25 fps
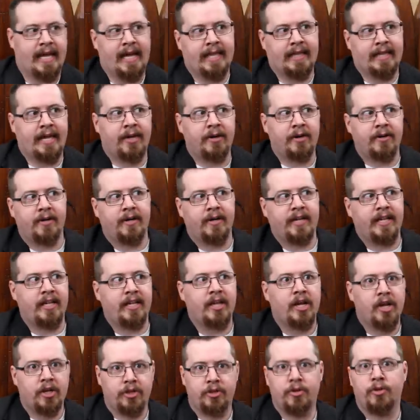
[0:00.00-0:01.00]
And they
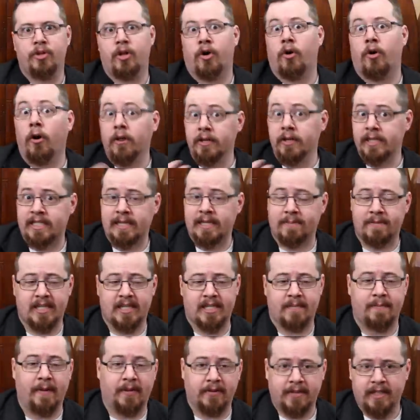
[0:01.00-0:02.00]
already knew the concept of
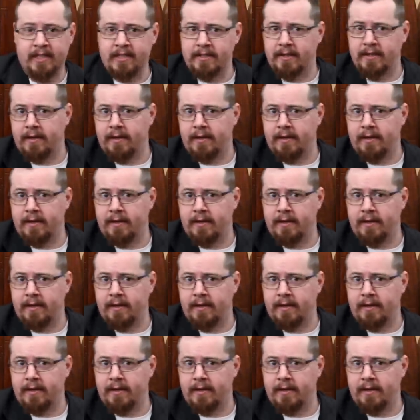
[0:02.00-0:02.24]
smelting.